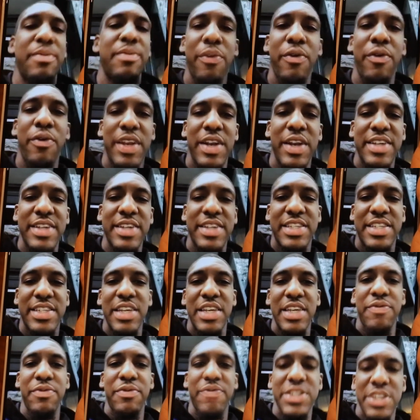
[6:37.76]
over in DC
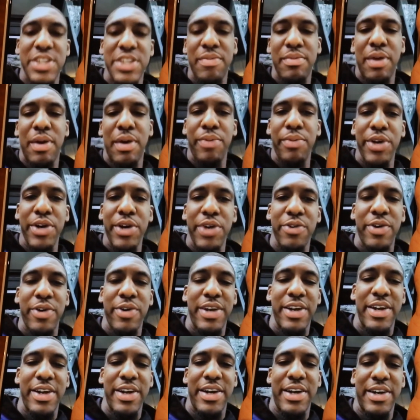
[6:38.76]
visiting my brother
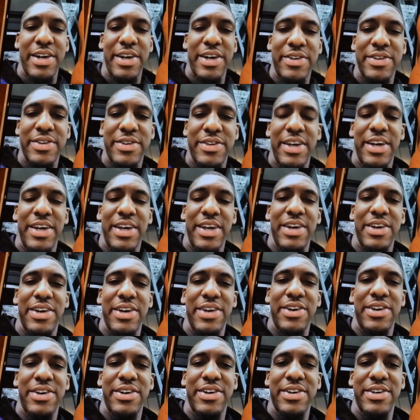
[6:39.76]
right now, and
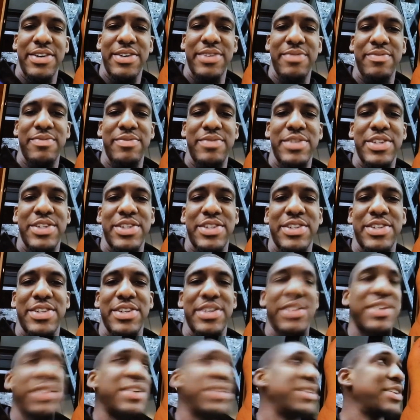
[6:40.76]
just
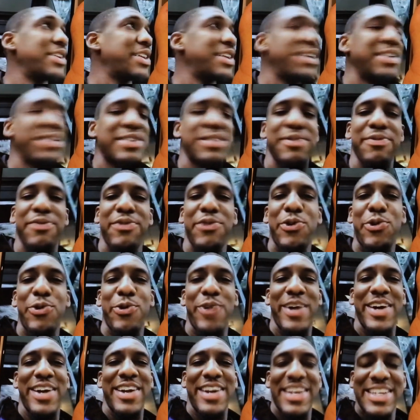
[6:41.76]
getting some food
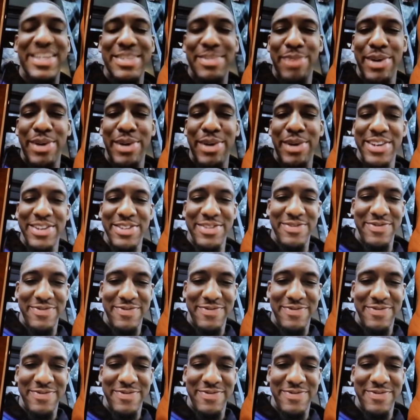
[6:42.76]
right now. That's about it.